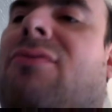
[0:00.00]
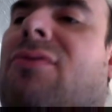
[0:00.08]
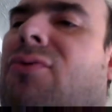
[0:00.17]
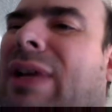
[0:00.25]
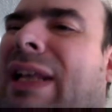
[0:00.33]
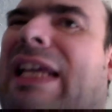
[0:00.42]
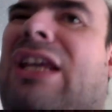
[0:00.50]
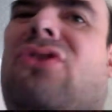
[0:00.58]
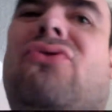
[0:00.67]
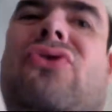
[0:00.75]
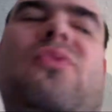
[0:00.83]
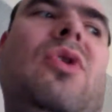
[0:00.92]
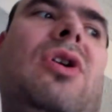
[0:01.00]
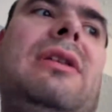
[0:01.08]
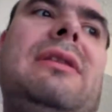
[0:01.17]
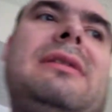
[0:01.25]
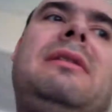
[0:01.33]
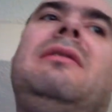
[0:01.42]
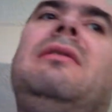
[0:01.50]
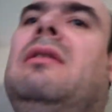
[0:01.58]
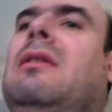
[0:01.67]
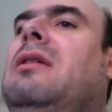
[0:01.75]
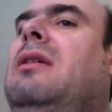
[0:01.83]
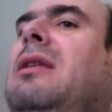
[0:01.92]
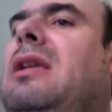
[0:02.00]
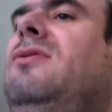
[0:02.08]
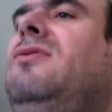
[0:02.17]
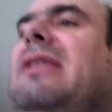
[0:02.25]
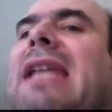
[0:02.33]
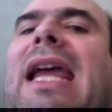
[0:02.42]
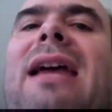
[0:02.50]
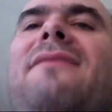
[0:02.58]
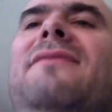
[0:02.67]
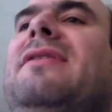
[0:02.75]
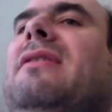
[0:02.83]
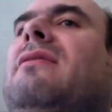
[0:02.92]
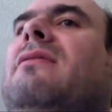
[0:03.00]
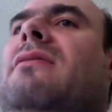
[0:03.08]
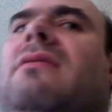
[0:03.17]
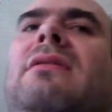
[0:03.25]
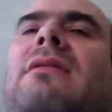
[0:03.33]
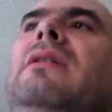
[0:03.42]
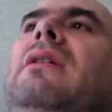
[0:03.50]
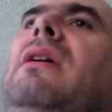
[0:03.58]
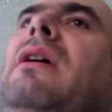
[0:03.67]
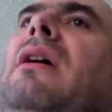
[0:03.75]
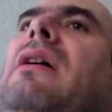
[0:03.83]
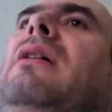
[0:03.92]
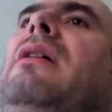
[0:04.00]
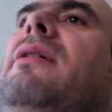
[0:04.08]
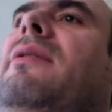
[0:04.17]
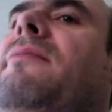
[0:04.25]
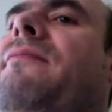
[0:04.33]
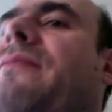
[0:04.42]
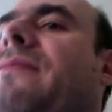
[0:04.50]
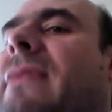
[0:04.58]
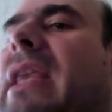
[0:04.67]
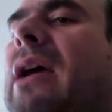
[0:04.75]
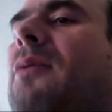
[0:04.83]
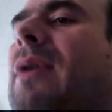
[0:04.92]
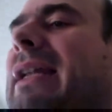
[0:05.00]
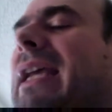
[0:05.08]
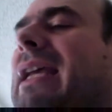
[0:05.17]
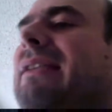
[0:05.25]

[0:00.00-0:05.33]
really use wands, they use staves. I wanted to get a